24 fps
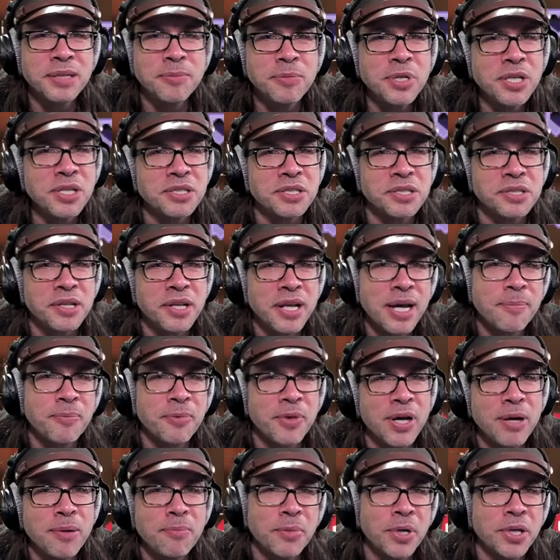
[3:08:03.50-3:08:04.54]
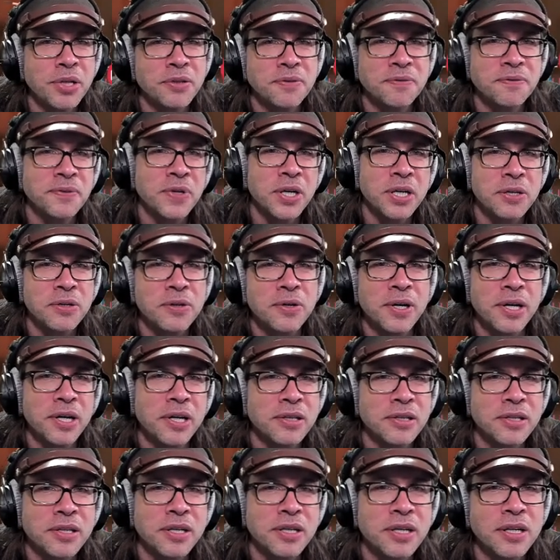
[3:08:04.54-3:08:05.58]
I'm going to slap that motherfucker
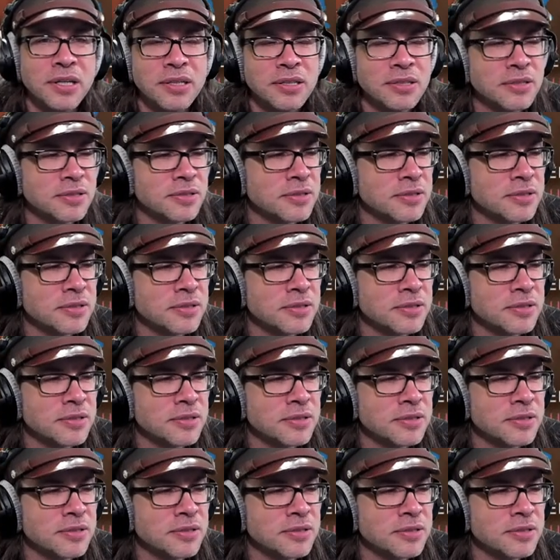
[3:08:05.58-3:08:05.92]
on there.